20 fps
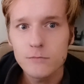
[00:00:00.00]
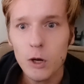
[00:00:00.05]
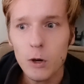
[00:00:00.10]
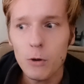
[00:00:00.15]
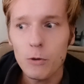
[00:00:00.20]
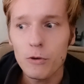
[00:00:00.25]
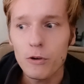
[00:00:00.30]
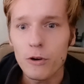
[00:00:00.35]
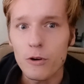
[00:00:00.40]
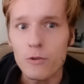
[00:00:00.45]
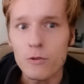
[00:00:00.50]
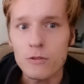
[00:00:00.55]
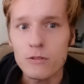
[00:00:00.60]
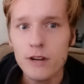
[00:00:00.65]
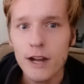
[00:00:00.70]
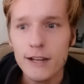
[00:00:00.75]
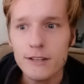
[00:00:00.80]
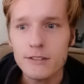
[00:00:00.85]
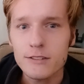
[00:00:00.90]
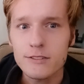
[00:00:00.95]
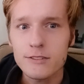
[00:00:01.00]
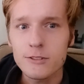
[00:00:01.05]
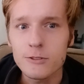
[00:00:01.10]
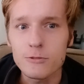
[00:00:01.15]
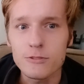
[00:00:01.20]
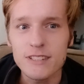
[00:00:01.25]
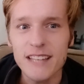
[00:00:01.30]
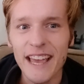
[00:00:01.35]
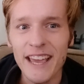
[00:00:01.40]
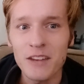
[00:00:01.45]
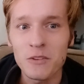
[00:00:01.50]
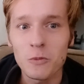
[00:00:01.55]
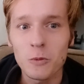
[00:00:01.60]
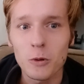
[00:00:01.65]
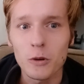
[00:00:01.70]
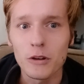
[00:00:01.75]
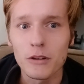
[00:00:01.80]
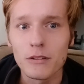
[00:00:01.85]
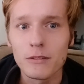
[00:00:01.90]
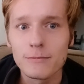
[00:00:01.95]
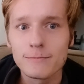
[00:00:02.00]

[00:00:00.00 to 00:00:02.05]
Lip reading: Oh, I just used the N-word.